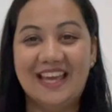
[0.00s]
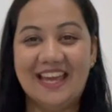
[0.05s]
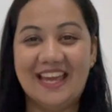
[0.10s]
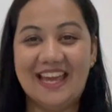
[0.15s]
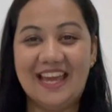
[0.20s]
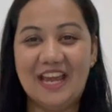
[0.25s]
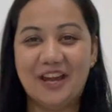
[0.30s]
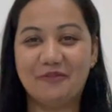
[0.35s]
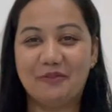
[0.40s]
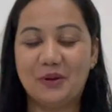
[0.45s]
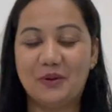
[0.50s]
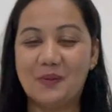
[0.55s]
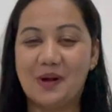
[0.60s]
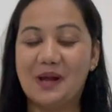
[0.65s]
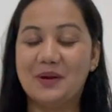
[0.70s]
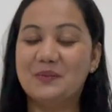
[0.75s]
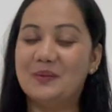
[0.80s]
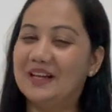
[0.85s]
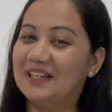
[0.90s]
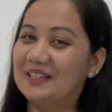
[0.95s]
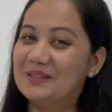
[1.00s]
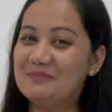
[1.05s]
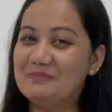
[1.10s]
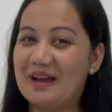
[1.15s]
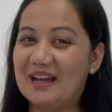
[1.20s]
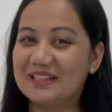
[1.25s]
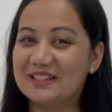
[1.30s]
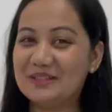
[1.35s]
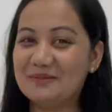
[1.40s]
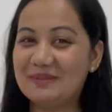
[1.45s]
Hey everyone, welcome
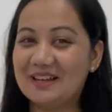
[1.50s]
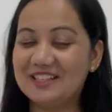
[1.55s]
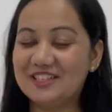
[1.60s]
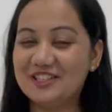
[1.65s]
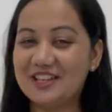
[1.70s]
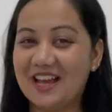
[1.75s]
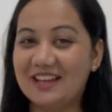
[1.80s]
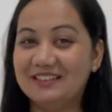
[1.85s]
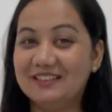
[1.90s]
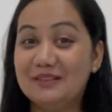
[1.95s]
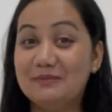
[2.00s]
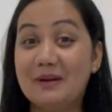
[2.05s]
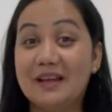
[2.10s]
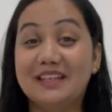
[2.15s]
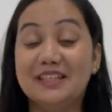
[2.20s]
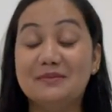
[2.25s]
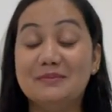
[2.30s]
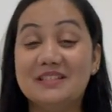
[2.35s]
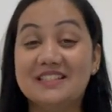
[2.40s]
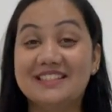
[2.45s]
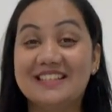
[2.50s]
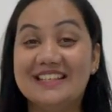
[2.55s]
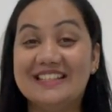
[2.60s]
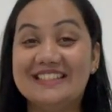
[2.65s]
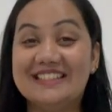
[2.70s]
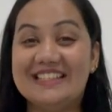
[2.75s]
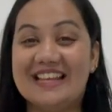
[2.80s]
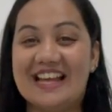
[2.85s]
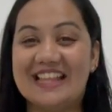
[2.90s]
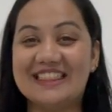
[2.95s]
back to my channel. My name is
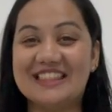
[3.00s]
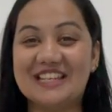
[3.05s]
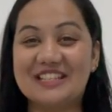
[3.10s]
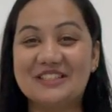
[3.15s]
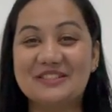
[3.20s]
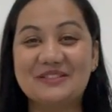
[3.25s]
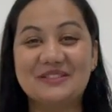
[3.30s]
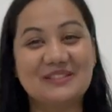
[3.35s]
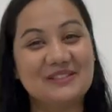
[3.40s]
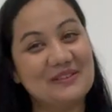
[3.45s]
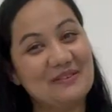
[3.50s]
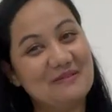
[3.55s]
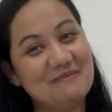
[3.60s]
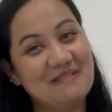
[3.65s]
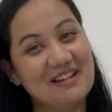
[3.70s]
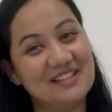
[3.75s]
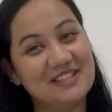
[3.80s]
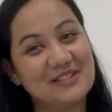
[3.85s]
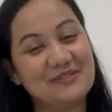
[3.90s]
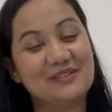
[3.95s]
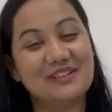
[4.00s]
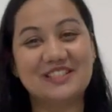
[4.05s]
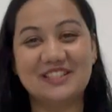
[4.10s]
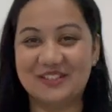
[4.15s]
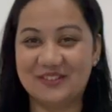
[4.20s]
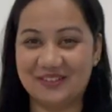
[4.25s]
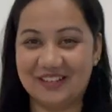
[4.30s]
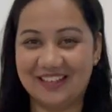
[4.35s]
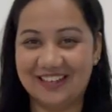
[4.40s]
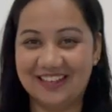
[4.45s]
Kirti and thank you so much for
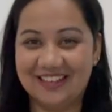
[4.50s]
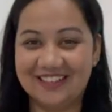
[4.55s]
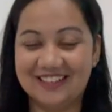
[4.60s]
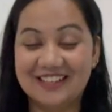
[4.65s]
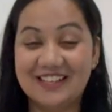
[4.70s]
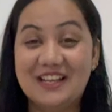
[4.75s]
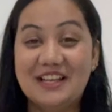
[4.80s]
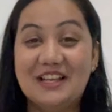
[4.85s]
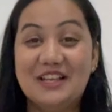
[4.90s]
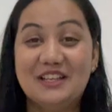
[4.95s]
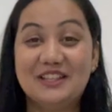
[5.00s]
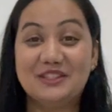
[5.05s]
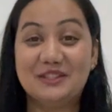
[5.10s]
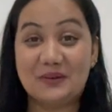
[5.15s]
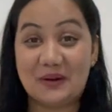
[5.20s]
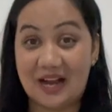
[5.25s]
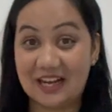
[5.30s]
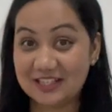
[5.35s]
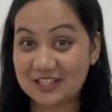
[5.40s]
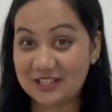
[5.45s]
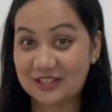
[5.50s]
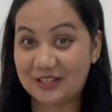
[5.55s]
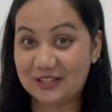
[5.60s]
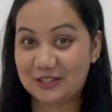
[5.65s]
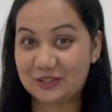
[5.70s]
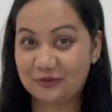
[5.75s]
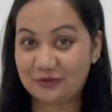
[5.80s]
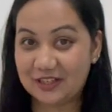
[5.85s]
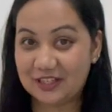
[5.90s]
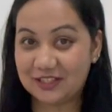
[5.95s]
tuning in. So aaj ka
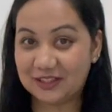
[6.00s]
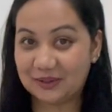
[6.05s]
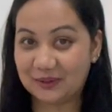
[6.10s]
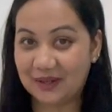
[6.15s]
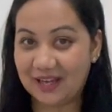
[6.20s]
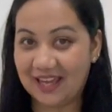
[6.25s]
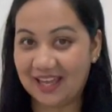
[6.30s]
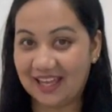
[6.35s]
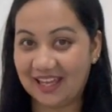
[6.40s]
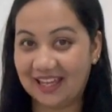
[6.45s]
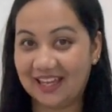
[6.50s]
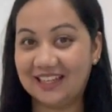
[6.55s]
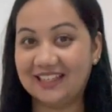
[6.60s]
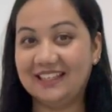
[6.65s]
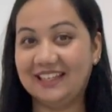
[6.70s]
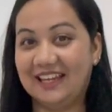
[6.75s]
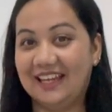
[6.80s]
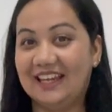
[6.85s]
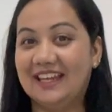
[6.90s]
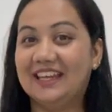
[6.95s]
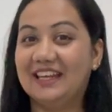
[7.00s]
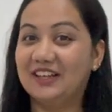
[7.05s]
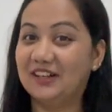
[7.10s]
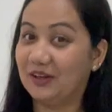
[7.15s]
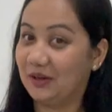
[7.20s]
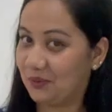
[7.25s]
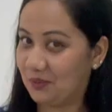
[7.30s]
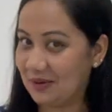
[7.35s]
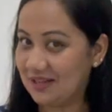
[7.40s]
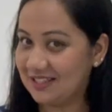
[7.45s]
jo video hai ye ek
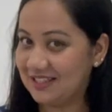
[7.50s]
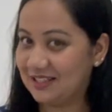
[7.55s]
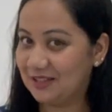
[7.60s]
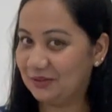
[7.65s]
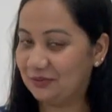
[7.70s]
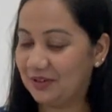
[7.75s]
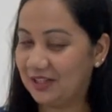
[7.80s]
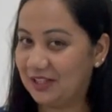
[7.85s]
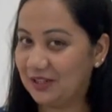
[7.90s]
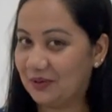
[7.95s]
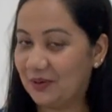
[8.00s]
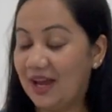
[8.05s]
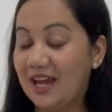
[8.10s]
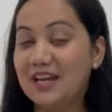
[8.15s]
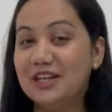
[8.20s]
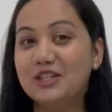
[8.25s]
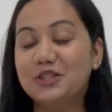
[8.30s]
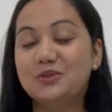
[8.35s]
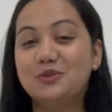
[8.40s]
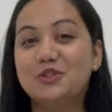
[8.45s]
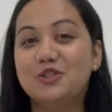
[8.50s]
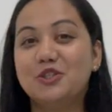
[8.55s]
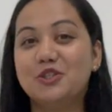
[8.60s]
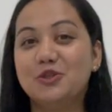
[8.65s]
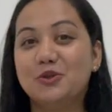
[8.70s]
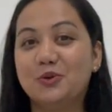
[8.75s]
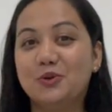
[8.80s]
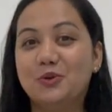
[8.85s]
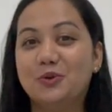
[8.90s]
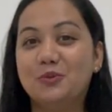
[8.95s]
requested video hai to
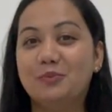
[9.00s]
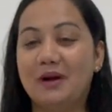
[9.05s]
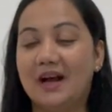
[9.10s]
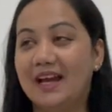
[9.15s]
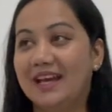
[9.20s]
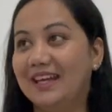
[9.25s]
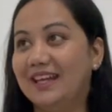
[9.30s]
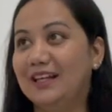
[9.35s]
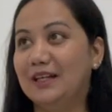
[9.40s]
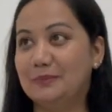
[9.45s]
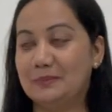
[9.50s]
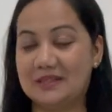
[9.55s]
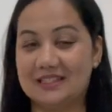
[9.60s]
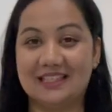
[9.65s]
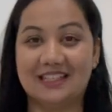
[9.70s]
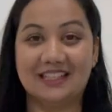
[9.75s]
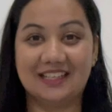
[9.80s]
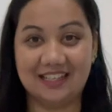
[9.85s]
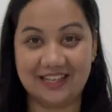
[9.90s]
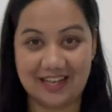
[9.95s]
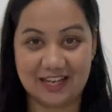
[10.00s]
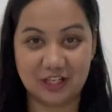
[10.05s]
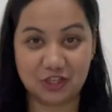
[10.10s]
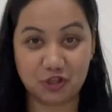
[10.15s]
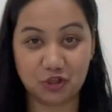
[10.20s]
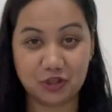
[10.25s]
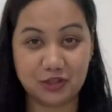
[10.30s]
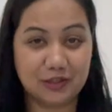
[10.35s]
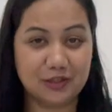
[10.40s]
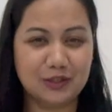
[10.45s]
show my lipstick
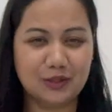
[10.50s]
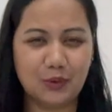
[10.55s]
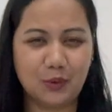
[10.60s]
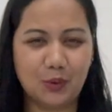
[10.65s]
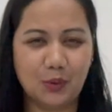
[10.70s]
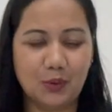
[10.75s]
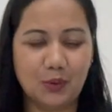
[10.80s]
collection. So